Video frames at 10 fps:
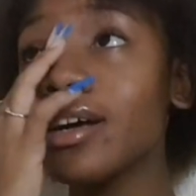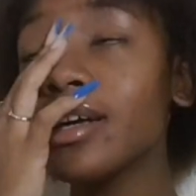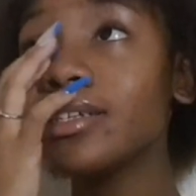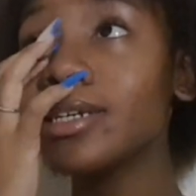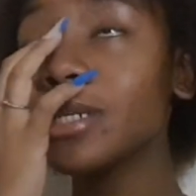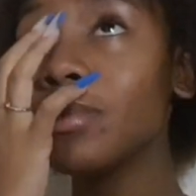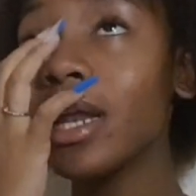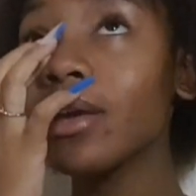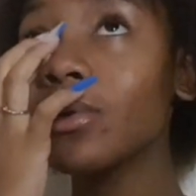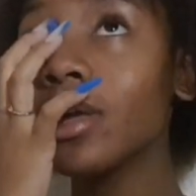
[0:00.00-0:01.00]
I'd just be
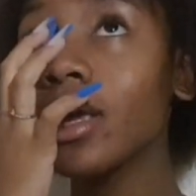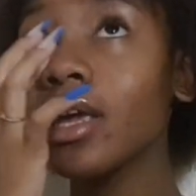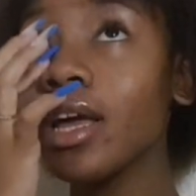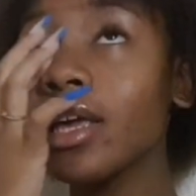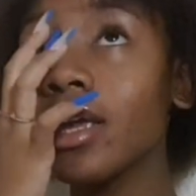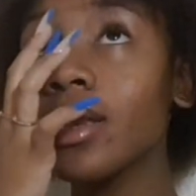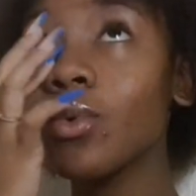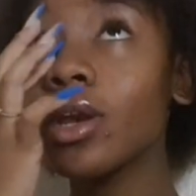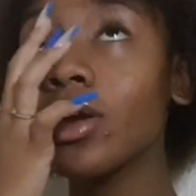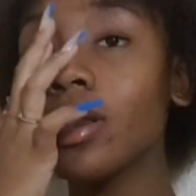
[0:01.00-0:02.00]
like, okay, I'm Kitty
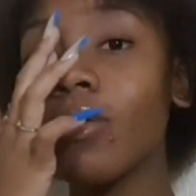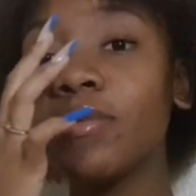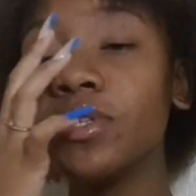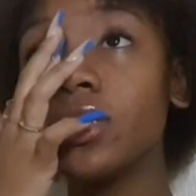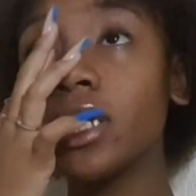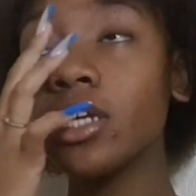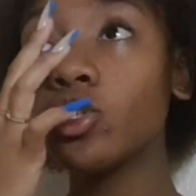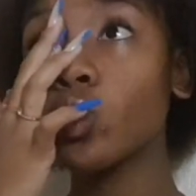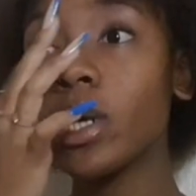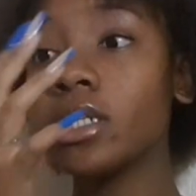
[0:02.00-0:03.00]
Wena, you didn't want me to date,
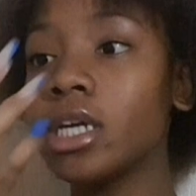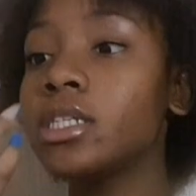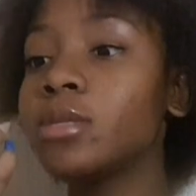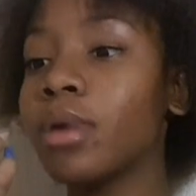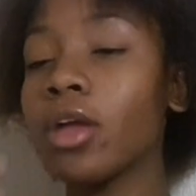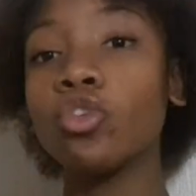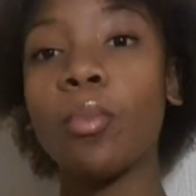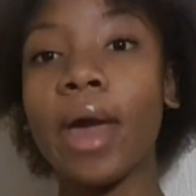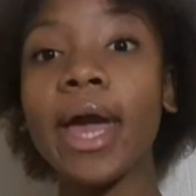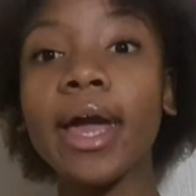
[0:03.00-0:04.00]
so I dated behind your
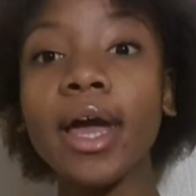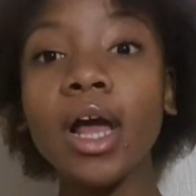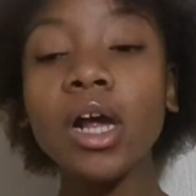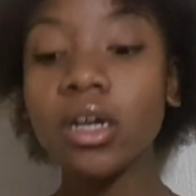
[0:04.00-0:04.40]
back.